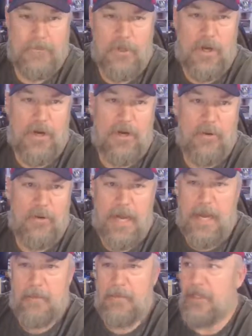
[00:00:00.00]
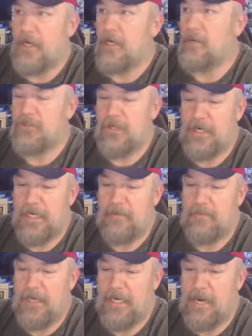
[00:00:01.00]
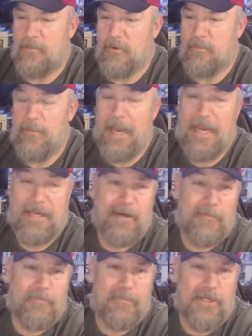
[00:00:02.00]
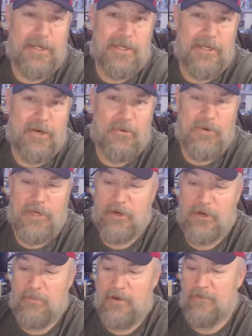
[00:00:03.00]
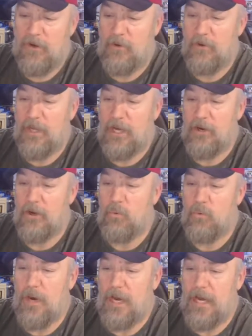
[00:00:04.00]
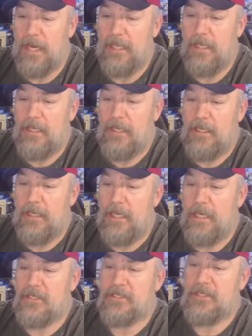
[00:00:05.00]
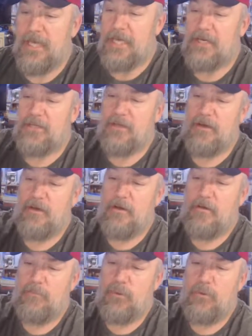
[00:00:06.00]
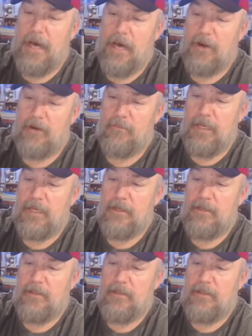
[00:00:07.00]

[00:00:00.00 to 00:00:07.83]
So I don't know what happened there. I'm trying to get my camera back up and going here on my phone. I don't know why it decided to poop out on me.